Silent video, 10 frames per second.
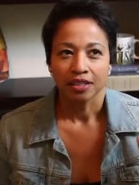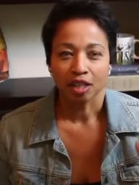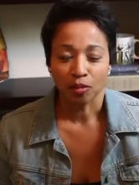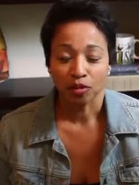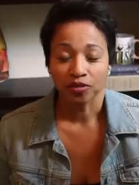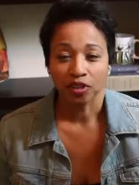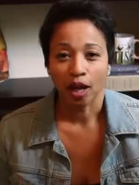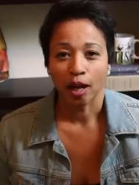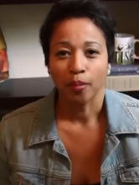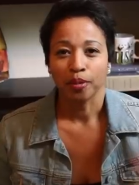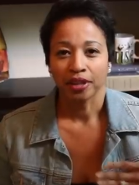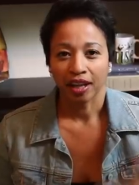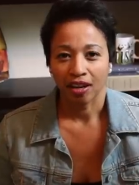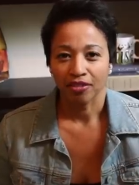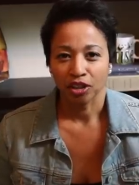double flap and the
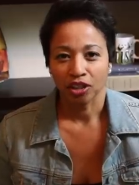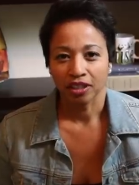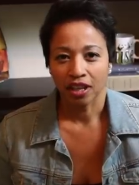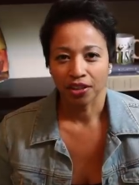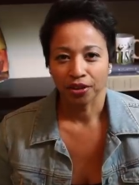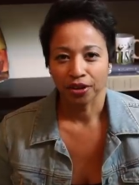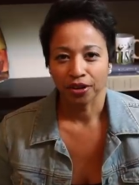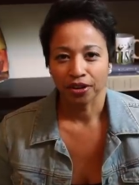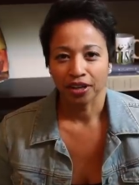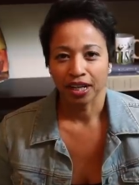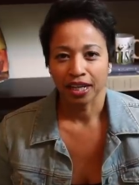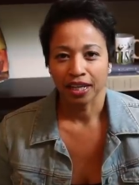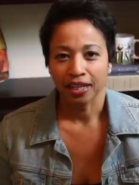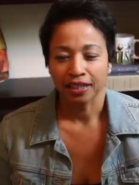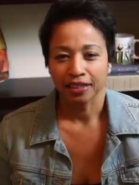caviar leather
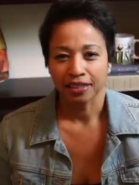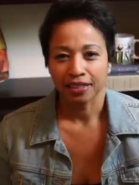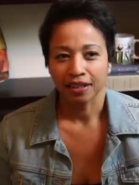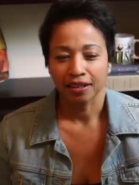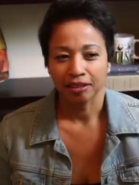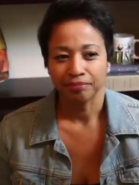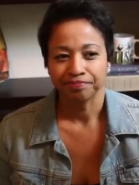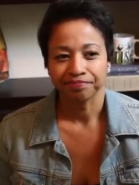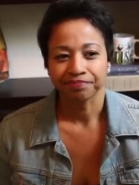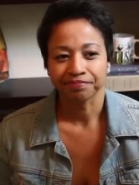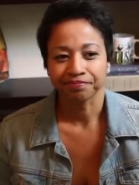and um,